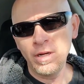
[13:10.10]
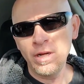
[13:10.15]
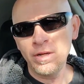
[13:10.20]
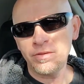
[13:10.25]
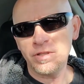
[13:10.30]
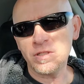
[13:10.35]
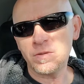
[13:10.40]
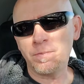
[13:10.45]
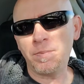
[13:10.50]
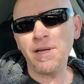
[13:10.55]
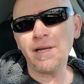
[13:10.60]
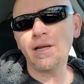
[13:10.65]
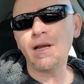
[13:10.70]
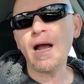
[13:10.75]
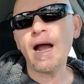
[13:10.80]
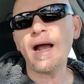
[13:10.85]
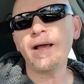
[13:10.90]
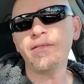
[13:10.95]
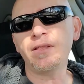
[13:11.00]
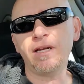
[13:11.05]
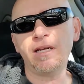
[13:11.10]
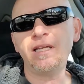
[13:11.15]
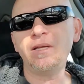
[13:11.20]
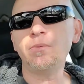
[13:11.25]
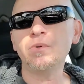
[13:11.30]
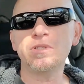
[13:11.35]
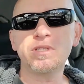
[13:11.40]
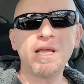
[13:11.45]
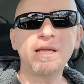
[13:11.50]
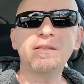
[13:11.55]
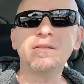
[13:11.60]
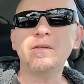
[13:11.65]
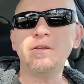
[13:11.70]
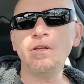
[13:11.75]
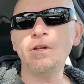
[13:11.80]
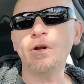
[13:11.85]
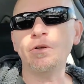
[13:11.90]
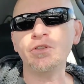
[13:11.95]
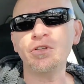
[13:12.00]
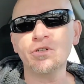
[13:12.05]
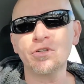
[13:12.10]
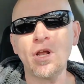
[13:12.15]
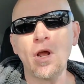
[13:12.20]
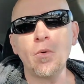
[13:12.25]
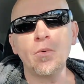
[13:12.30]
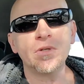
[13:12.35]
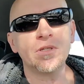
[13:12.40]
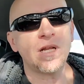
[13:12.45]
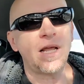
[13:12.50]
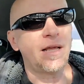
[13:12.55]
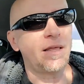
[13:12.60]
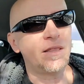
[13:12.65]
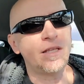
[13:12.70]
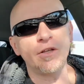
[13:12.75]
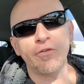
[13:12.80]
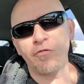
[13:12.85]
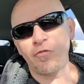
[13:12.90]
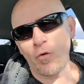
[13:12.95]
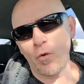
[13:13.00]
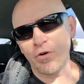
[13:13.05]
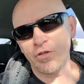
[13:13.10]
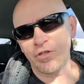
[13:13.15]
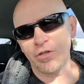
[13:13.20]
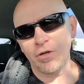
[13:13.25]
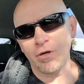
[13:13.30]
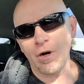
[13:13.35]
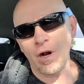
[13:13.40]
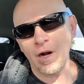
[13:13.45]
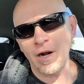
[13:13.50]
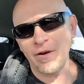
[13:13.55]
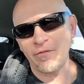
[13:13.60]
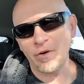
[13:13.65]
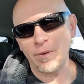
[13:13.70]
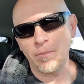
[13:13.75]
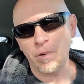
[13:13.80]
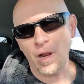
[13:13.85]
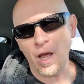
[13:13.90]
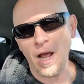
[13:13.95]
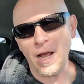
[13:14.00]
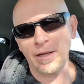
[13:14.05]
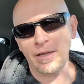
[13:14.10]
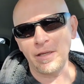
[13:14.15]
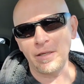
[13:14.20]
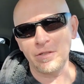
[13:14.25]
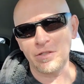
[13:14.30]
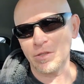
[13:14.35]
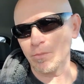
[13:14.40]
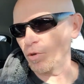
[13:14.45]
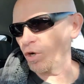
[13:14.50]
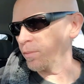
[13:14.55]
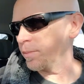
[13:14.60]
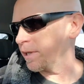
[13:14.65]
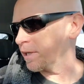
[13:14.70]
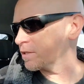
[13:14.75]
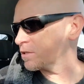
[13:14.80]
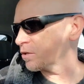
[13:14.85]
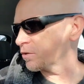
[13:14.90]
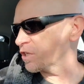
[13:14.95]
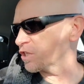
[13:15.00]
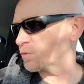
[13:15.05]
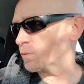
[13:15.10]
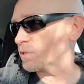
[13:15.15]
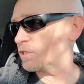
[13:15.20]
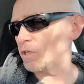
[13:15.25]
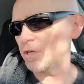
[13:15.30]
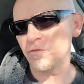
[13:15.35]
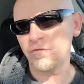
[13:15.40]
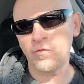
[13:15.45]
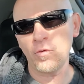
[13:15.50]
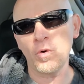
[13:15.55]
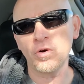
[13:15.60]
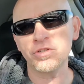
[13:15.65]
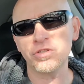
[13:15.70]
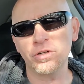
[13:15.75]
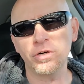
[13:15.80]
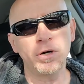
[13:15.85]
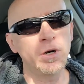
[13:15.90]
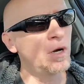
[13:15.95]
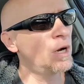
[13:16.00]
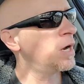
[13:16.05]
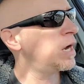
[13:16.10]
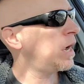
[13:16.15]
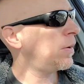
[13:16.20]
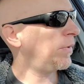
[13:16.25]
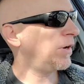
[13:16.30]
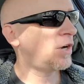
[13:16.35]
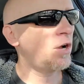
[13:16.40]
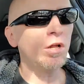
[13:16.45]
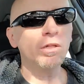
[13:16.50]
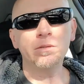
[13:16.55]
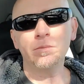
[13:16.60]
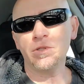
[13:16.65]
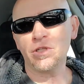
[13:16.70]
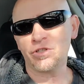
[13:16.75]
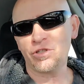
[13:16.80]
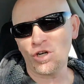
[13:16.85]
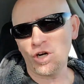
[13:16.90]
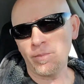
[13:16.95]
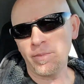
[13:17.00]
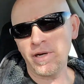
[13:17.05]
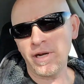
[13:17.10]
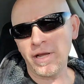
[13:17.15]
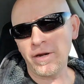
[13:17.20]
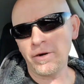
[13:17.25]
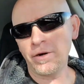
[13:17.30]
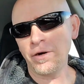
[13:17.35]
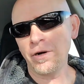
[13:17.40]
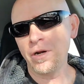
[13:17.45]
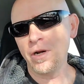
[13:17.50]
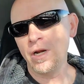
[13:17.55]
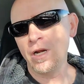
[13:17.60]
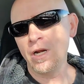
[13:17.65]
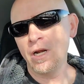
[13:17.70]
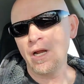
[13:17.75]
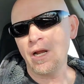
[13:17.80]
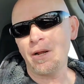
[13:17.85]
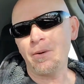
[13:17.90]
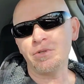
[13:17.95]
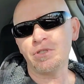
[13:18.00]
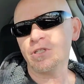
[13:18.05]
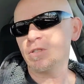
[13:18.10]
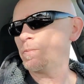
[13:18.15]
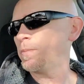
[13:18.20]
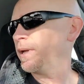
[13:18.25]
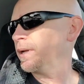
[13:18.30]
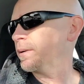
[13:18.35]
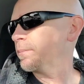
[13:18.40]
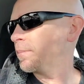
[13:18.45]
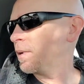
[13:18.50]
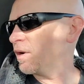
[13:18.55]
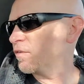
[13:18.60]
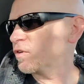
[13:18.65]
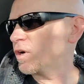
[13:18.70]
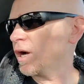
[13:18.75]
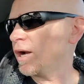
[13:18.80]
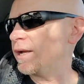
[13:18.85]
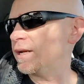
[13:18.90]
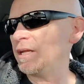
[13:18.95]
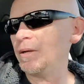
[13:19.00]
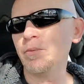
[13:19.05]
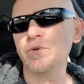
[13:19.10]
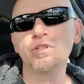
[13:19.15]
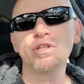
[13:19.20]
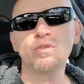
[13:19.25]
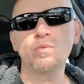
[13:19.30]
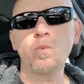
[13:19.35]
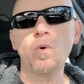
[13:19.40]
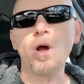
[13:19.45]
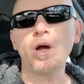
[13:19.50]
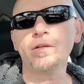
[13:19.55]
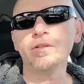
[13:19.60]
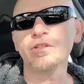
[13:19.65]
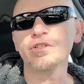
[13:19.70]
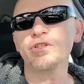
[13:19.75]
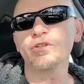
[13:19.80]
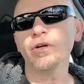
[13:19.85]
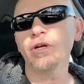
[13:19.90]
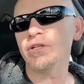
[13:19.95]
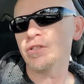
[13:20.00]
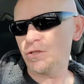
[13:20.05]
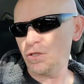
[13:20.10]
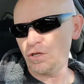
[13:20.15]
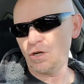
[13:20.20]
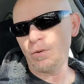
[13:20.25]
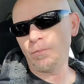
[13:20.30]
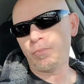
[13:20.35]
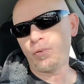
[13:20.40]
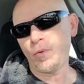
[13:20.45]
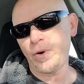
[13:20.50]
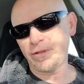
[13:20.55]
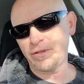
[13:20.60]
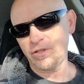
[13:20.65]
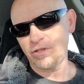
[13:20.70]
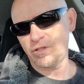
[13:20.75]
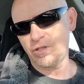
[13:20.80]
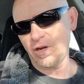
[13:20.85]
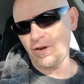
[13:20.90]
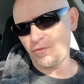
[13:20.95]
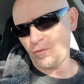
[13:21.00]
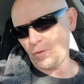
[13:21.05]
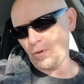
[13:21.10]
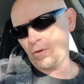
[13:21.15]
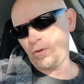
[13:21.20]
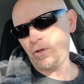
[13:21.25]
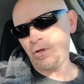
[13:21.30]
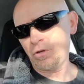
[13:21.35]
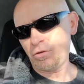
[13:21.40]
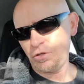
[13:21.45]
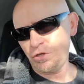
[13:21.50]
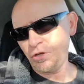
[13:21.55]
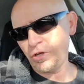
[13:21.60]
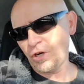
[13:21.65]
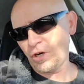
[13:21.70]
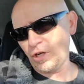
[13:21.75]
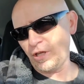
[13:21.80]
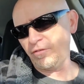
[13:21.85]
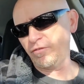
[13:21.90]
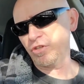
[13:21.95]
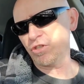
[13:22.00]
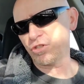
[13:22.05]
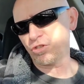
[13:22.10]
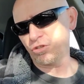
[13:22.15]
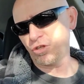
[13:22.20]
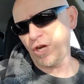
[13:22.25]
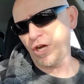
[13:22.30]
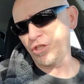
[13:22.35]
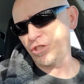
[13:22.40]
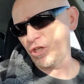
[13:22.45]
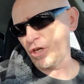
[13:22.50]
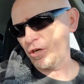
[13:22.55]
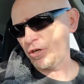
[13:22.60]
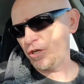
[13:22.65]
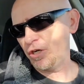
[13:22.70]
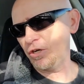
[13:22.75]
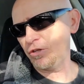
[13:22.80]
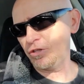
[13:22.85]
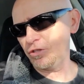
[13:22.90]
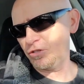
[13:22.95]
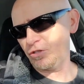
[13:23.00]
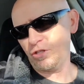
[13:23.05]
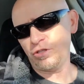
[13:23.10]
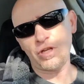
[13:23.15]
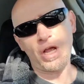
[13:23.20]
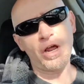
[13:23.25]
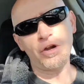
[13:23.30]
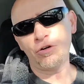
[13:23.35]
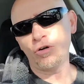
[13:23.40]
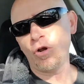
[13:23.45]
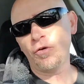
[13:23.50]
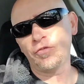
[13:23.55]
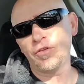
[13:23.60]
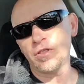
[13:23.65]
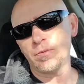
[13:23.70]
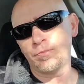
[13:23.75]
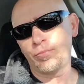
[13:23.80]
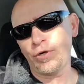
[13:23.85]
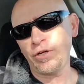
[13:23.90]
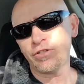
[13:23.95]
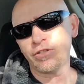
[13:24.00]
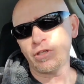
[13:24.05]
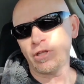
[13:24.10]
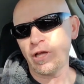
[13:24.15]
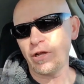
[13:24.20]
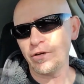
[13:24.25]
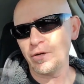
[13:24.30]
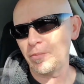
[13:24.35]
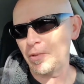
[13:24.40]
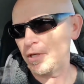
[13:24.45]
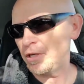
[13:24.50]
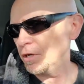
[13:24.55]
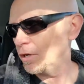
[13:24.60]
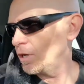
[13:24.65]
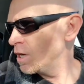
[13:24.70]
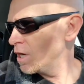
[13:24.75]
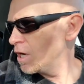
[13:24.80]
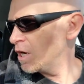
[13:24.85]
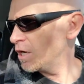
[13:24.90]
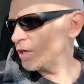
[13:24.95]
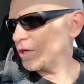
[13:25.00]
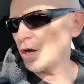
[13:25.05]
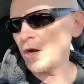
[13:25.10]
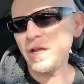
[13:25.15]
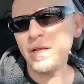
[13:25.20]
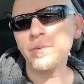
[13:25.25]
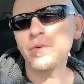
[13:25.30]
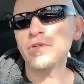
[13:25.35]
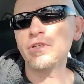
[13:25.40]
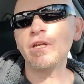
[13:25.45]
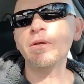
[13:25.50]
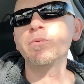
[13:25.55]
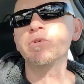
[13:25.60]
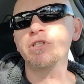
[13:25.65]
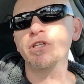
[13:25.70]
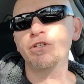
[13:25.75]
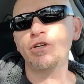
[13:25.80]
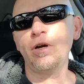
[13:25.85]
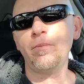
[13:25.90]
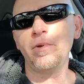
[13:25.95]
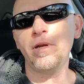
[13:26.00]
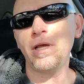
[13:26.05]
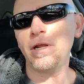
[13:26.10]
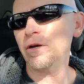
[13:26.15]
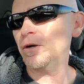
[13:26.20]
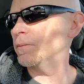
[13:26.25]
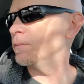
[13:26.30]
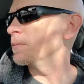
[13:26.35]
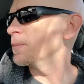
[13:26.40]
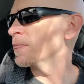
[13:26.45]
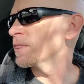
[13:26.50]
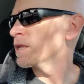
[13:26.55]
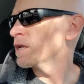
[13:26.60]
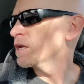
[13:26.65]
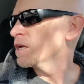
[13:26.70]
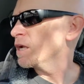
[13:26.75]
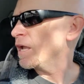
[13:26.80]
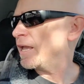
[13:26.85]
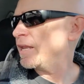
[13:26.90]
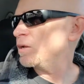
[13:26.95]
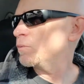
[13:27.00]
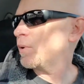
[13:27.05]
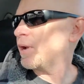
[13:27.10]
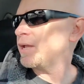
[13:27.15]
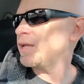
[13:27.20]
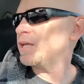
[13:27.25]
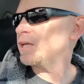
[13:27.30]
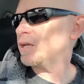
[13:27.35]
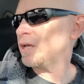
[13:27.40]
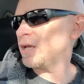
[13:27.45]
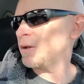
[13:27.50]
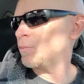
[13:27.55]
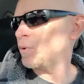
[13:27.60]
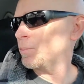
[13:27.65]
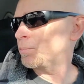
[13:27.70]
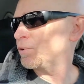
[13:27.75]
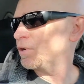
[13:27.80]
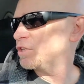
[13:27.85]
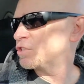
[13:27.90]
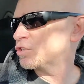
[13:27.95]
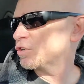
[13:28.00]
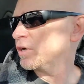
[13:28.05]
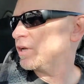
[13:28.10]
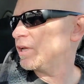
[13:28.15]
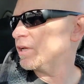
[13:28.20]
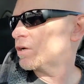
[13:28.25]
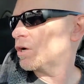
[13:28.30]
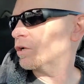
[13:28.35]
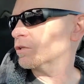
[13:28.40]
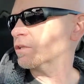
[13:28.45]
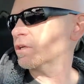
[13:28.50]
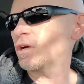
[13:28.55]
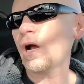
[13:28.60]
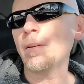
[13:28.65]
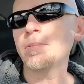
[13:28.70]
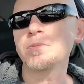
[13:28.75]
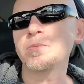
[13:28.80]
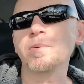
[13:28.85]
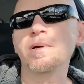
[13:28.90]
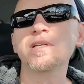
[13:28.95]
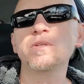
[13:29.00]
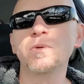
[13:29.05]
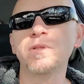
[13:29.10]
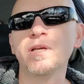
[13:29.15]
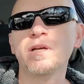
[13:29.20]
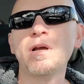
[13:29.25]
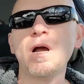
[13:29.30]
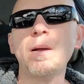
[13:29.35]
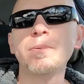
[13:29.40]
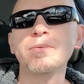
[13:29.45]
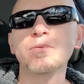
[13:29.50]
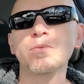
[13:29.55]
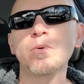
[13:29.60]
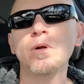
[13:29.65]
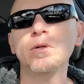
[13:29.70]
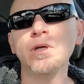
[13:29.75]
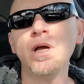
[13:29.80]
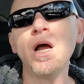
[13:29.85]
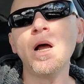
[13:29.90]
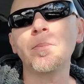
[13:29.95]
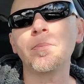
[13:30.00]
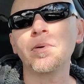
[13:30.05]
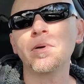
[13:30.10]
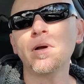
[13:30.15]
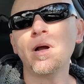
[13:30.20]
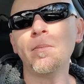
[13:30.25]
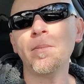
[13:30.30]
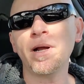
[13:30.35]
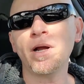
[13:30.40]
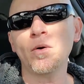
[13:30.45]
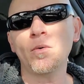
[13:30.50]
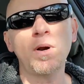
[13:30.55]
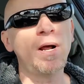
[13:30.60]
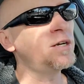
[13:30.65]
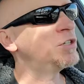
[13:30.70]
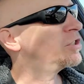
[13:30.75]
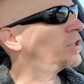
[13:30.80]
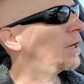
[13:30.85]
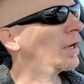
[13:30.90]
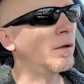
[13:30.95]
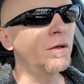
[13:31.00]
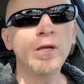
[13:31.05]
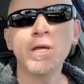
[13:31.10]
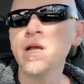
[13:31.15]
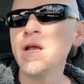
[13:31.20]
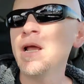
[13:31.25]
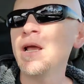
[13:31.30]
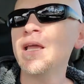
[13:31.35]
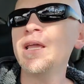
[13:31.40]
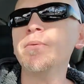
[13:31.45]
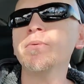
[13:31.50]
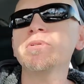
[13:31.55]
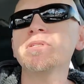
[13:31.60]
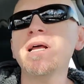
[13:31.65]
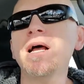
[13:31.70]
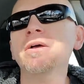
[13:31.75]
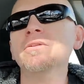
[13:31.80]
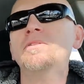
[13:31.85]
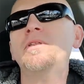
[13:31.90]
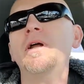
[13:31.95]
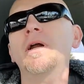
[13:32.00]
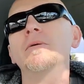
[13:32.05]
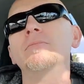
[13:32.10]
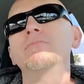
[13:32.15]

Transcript: This big guy that he was like, there's always like the enforcer on every block in suburbia. So this was the enforcer, and we called him the Terminator. It was this big buff guy, and he would just walk the streets, point to stuff. "Are you going to leave this trash out here? I don't know if this brick's allowed to be here." He was the Terminator. Anyway, we're pretty sure he called the cops because when the cops rolled up on my garage sale, he was out there,